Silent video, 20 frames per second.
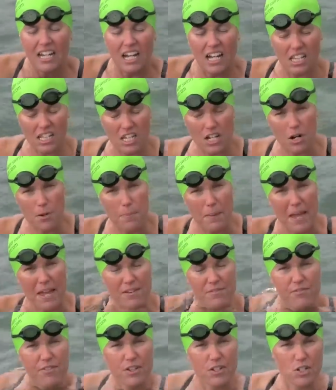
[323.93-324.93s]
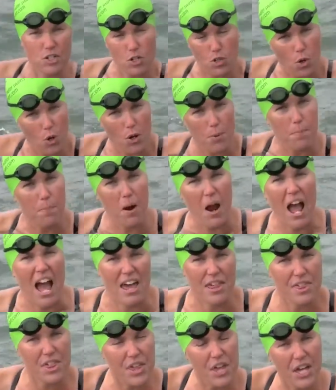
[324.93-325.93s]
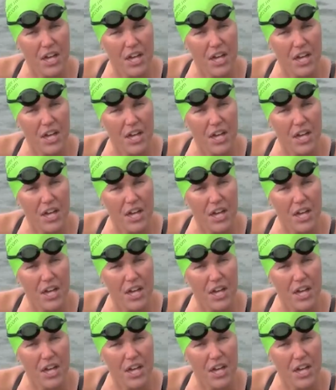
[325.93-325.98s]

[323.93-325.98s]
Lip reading: a little bit and feel short of breath.